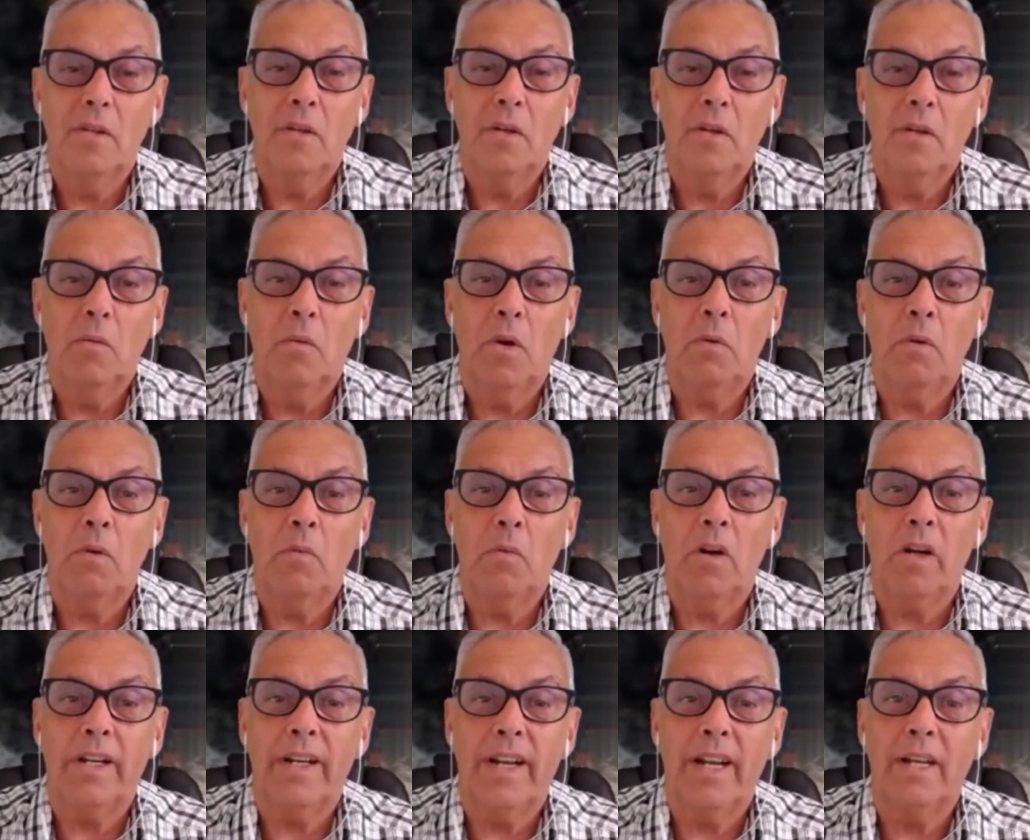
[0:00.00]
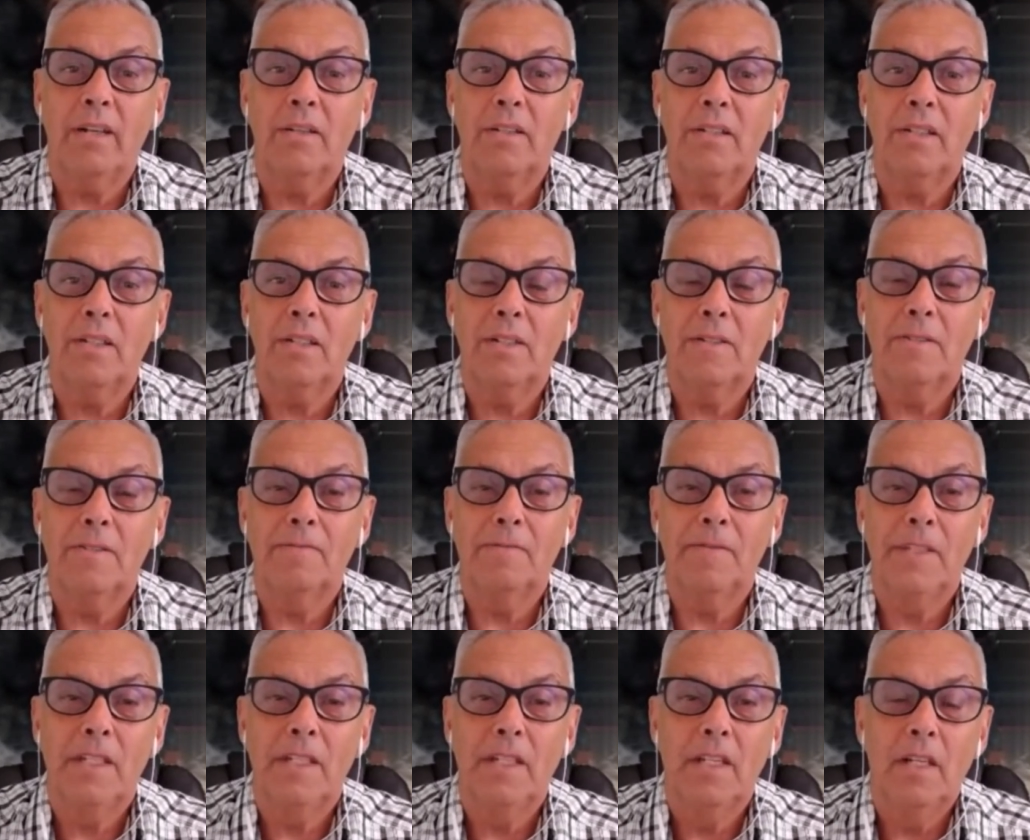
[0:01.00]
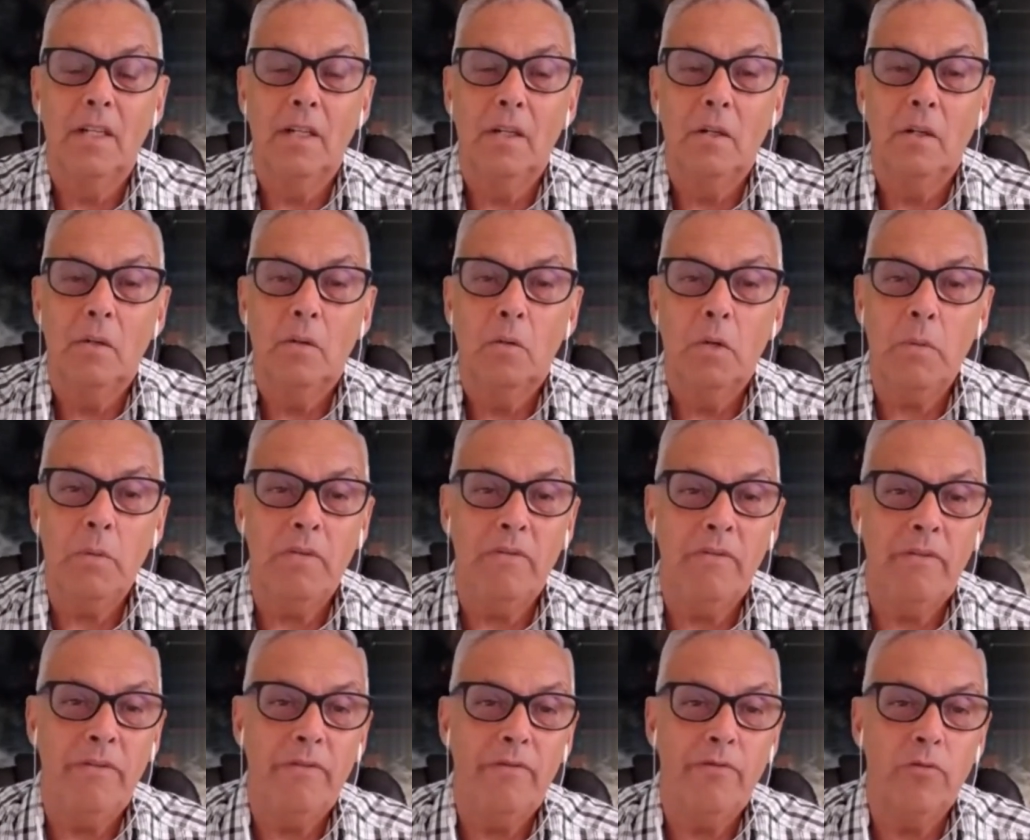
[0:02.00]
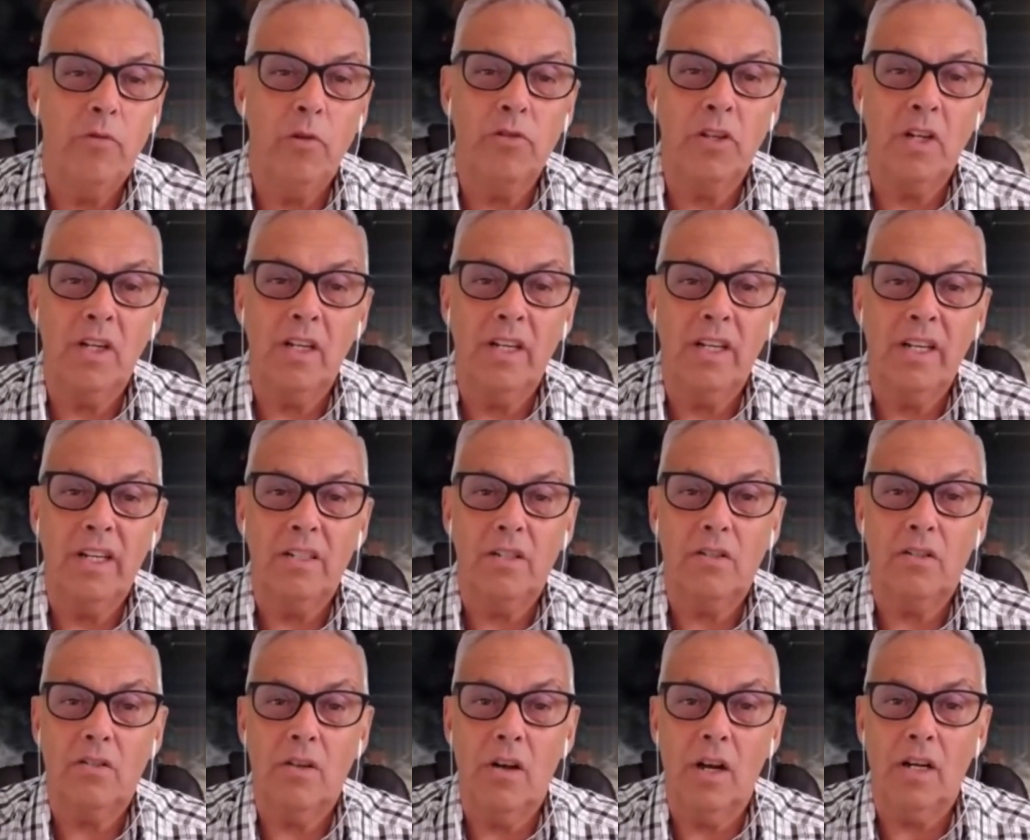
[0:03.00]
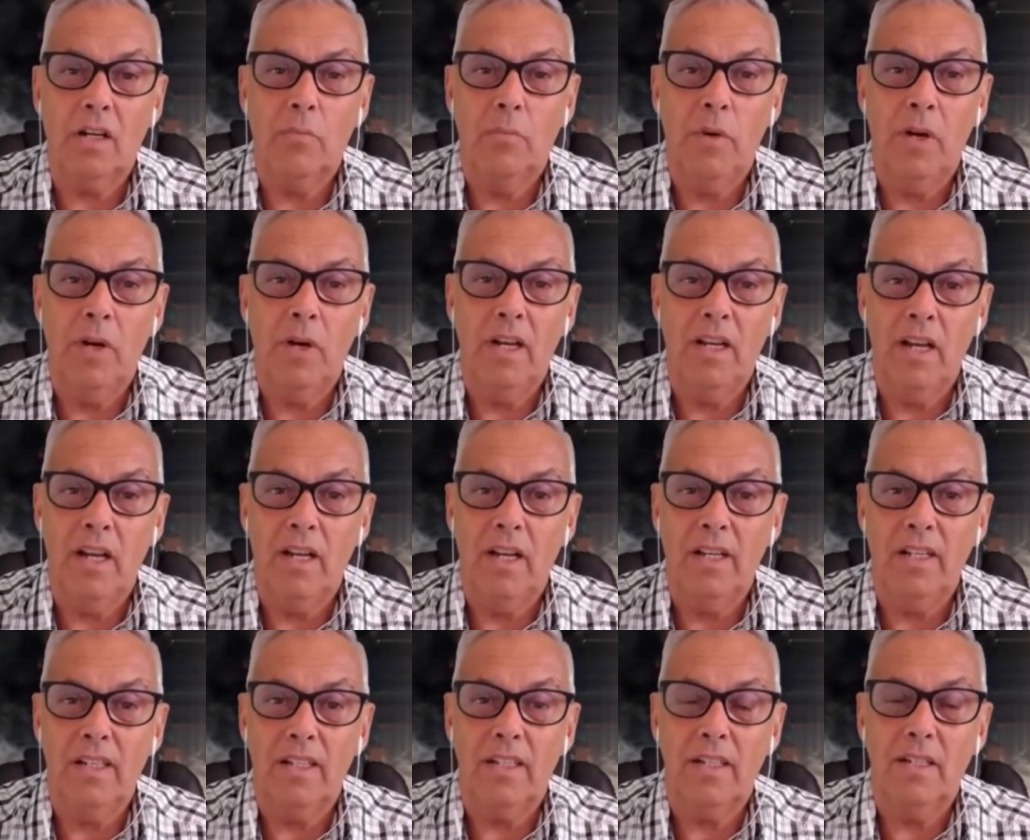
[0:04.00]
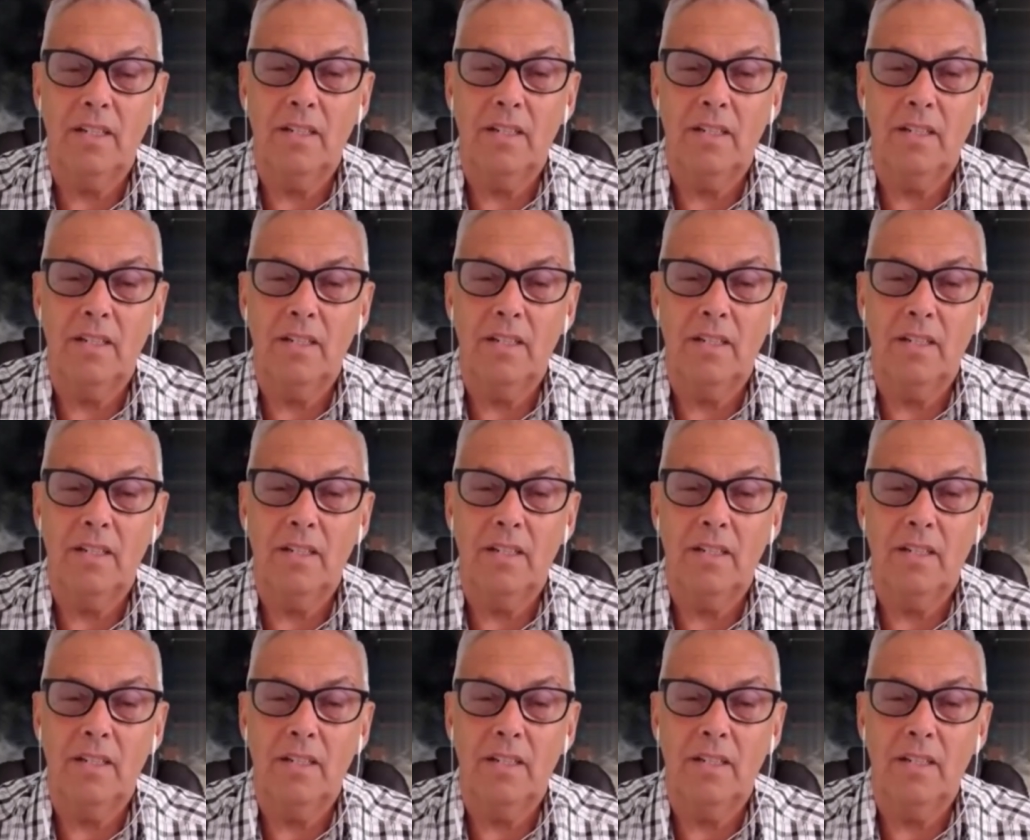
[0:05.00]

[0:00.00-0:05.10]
while we work it out. We've been fraudulently struck by lies.